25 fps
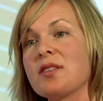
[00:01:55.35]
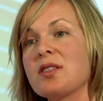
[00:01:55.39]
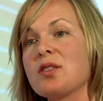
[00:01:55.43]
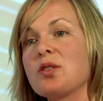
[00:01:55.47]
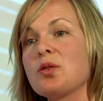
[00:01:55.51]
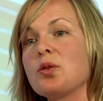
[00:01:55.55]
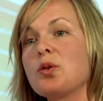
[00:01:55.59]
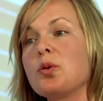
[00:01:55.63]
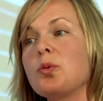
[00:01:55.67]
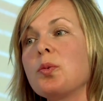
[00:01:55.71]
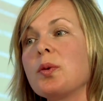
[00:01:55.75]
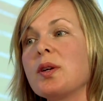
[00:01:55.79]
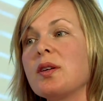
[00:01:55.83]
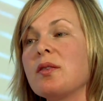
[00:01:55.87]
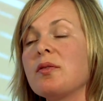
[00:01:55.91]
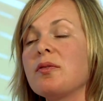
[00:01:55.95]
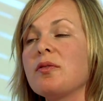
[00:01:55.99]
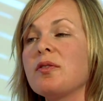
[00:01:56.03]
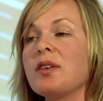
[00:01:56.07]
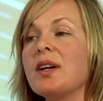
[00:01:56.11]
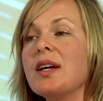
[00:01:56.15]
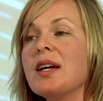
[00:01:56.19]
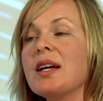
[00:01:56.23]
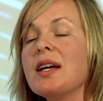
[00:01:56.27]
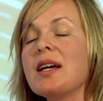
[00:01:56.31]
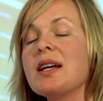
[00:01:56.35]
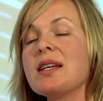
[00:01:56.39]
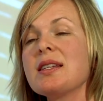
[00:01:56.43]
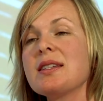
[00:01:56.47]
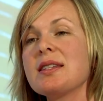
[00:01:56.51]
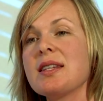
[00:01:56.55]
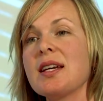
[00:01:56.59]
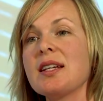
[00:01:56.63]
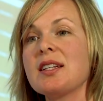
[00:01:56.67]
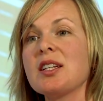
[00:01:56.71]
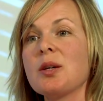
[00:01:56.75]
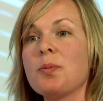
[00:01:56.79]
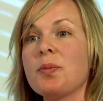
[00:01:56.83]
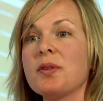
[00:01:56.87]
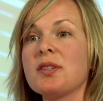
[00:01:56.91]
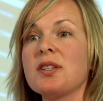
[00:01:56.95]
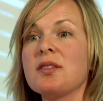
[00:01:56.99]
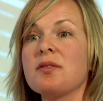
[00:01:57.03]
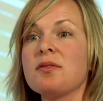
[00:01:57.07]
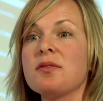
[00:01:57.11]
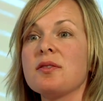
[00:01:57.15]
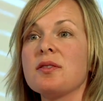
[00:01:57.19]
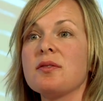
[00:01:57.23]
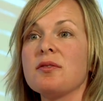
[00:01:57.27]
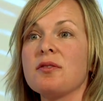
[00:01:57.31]
So we've set up a
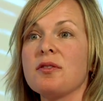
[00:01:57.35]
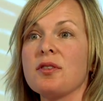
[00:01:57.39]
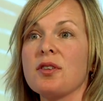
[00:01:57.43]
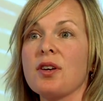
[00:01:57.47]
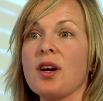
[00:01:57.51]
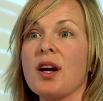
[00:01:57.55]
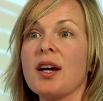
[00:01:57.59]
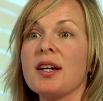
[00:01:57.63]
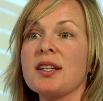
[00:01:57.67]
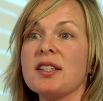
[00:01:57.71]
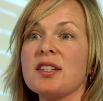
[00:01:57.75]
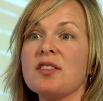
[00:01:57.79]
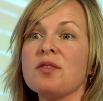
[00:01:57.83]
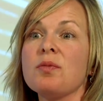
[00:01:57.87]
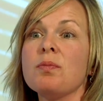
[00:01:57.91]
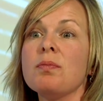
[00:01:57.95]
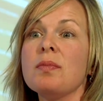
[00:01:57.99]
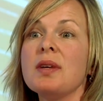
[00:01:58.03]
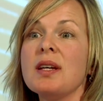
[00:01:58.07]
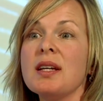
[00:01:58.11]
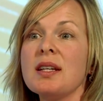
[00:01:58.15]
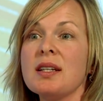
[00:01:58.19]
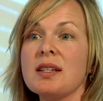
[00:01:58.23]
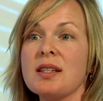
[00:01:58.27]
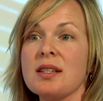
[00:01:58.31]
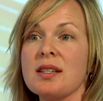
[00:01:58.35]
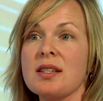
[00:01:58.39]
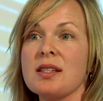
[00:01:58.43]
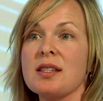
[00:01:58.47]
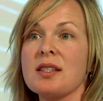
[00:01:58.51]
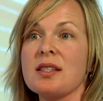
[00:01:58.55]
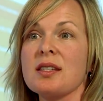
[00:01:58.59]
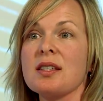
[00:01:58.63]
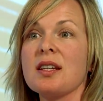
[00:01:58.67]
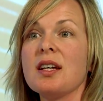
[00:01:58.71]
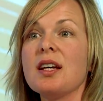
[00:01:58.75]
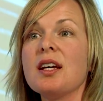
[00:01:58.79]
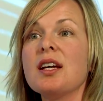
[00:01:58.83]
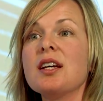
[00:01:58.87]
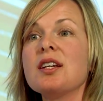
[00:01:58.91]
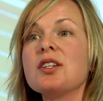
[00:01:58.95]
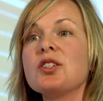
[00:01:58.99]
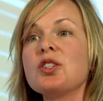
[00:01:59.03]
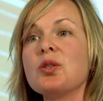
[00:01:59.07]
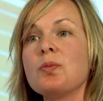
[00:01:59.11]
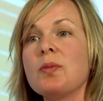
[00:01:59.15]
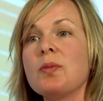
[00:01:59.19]
different variety of means to